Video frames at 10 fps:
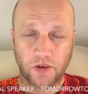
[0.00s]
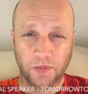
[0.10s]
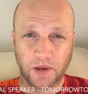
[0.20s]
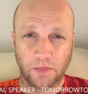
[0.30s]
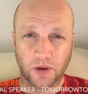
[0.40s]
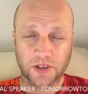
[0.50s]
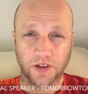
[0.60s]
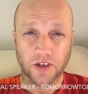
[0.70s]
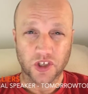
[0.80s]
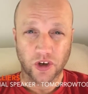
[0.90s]
Too many
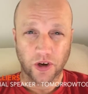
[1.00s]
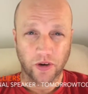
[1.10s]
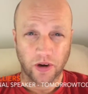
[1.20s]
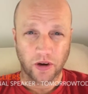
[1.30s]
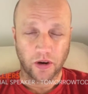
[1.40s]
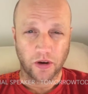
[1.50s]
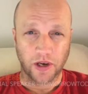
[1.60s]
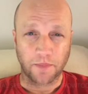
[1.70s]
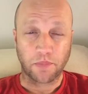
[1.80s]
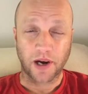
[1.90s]
books in this genre
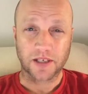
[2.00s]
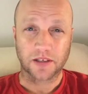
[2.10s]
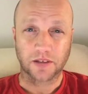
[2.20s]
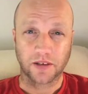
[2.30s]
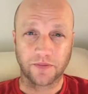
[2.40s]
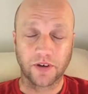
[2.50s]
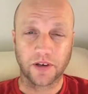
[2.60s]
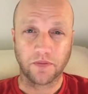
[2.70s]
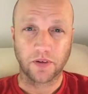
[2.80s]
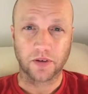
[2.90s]
are impractical and
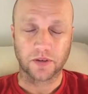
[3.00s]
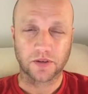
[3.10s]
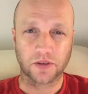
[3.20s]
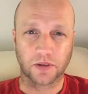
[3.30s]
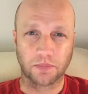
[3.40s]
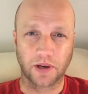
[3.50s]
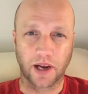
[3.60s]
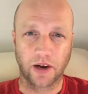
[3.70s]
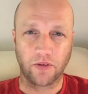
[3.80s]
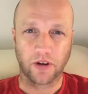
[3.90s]
very difficult to
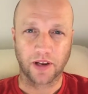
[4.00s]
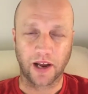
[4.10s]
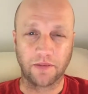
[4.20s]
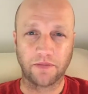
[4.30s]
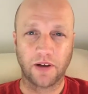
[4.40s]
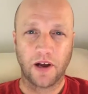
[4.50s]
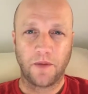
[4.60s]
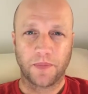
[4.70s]
apply in real life,